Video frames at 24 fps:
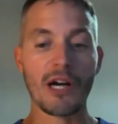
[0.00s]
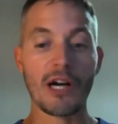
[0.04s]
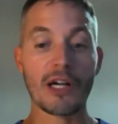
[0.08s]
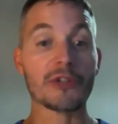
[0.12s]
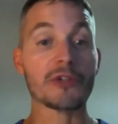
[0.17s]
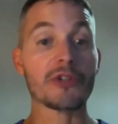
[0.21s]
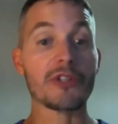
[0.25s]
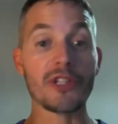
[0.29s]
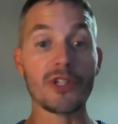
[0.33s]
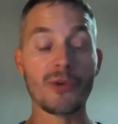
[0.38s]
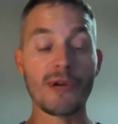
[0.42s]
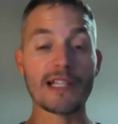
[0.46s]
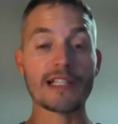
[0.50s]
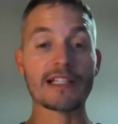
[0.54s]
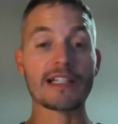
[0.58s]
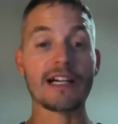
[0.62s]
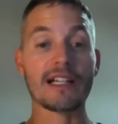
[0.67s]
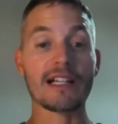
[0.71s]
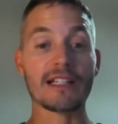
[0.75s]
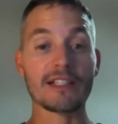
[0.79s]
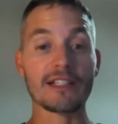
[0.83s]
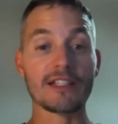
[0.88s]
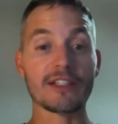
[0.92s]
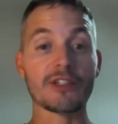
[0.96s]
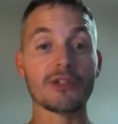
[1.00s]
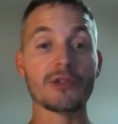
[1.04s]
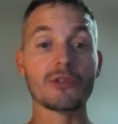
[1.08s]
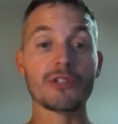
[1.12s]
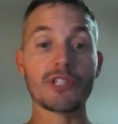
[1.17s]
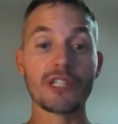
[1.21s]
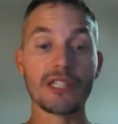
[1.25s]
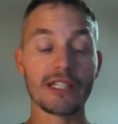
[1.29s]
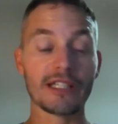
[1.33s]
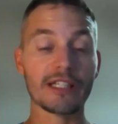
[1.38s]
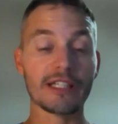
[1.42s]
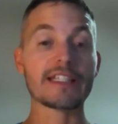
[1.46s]
under the U.S.
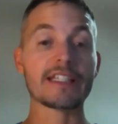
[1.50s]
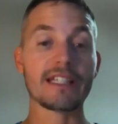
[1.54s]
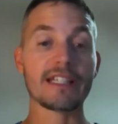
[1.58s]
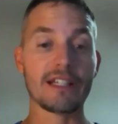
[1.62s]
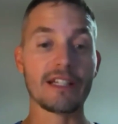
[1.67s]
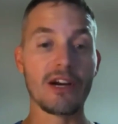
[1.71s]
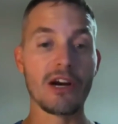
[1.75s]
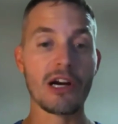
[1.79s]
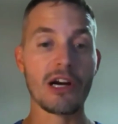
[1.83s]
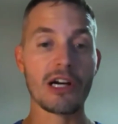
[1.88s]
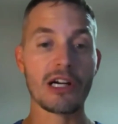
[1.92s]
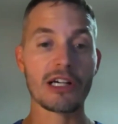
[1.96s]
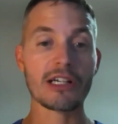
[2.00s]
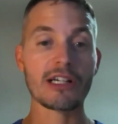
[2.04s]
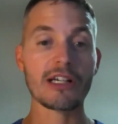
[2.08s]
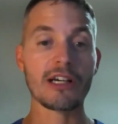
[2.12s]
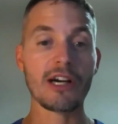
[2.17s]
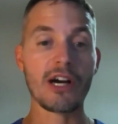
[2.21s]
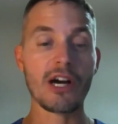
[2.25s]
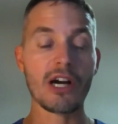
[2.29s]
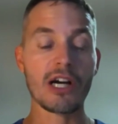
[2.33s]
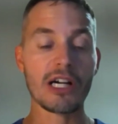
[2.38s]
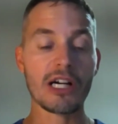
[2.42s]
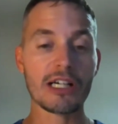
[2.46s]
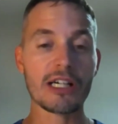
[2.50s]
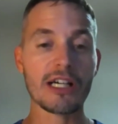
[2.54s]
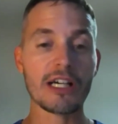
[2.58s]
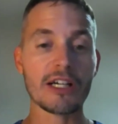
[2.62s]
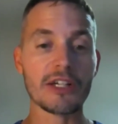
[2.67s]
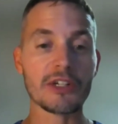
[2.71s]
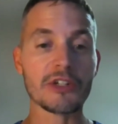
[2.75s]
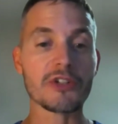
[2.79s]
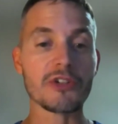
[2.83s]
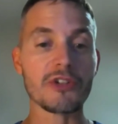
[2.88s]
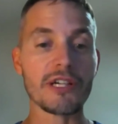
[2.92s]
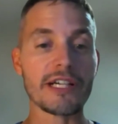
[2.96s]
Constitution, at least in our
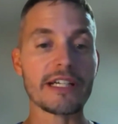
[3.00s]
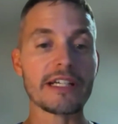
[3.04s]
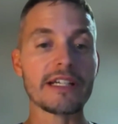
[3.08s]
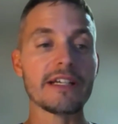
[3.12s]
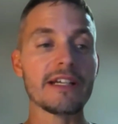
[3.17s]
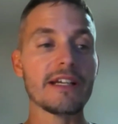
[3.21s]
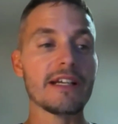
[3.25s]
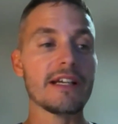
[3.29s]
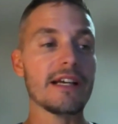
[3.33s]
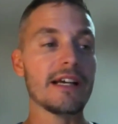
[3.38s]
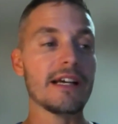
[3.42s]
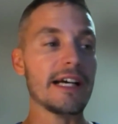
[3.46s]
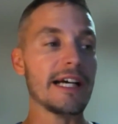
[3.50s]
country,